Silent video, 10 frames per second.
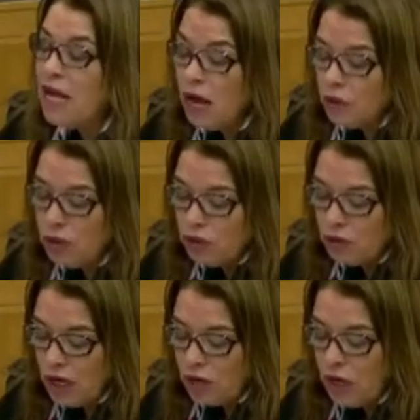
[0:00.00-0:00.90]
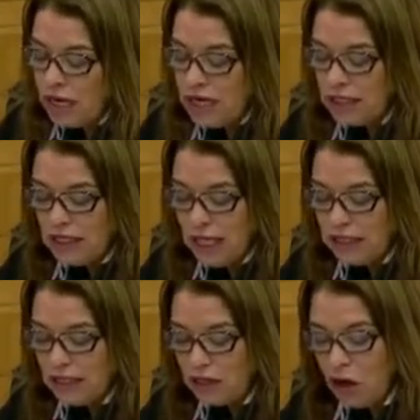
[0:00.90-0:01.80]
at the outset,
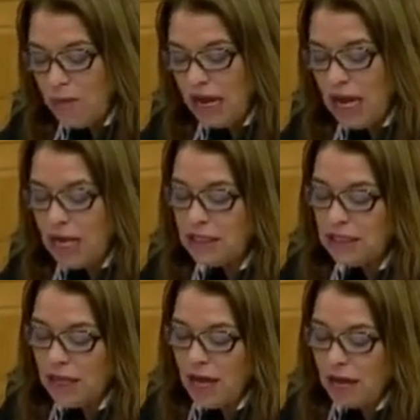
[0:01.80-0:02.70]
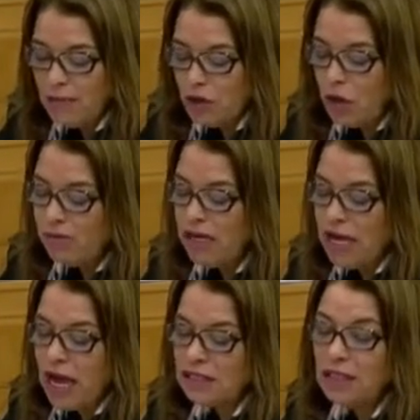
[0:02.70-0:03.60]
I would like to congratulate you on your
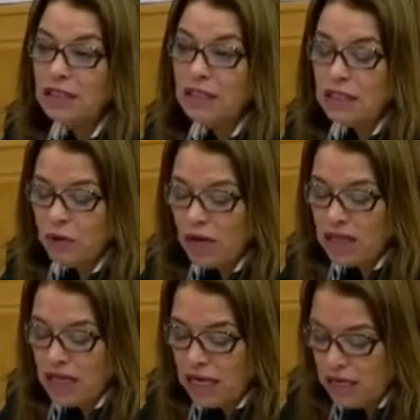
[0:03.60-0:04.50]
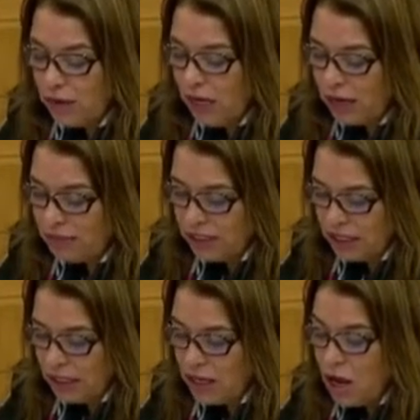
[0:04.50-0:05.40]
election for presiding
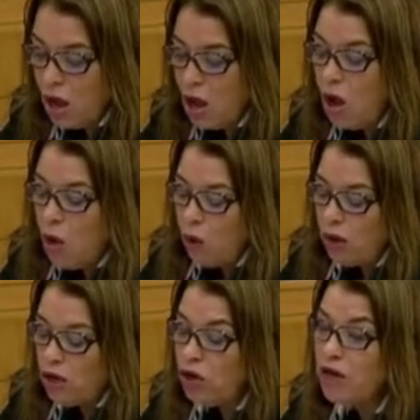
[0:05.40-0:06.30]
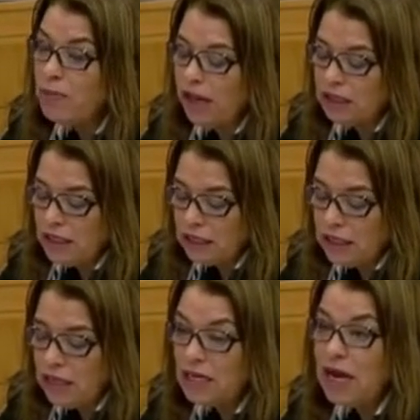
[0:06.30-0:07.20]
the 52nd session. We'd
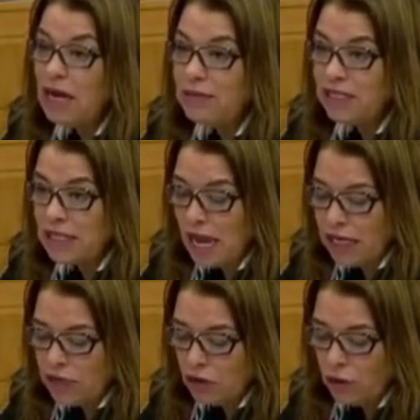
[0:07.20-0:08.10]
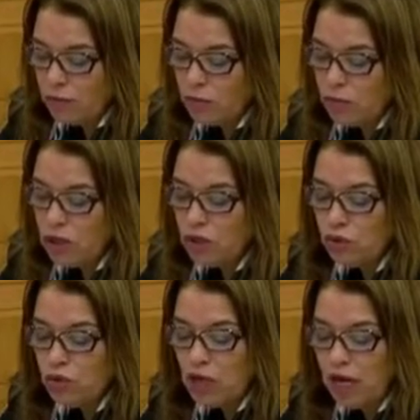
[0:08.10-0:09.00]
like to express our appreciation for your
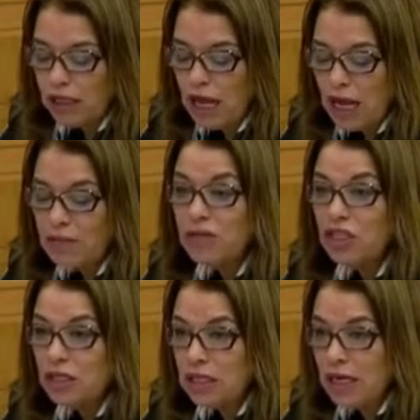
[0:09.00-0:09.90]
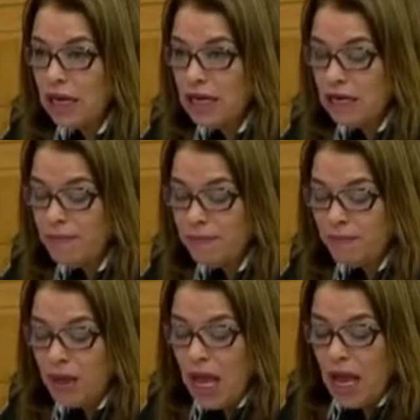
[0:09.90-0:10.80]
efforts and for the efforts
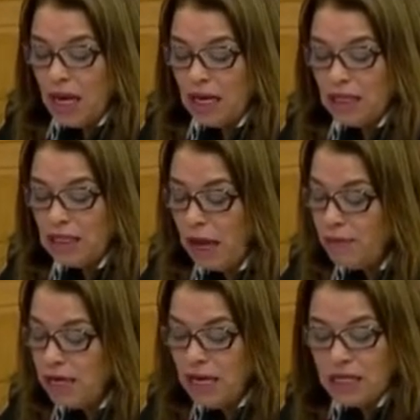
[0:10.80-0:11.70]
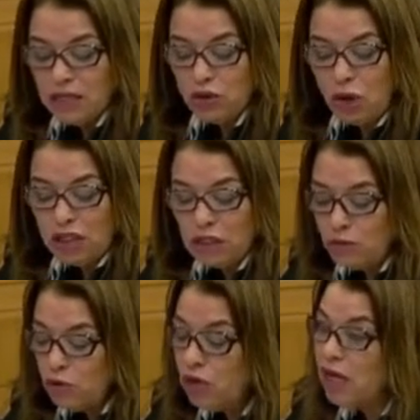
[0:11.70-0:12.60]
of your bureau
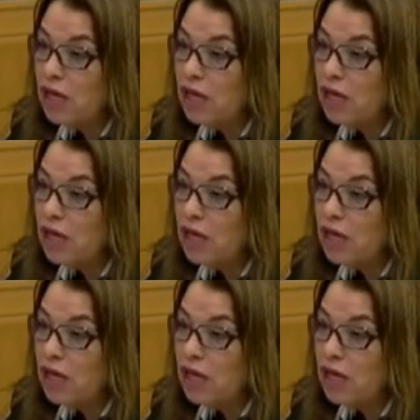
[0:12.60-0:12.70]
and for the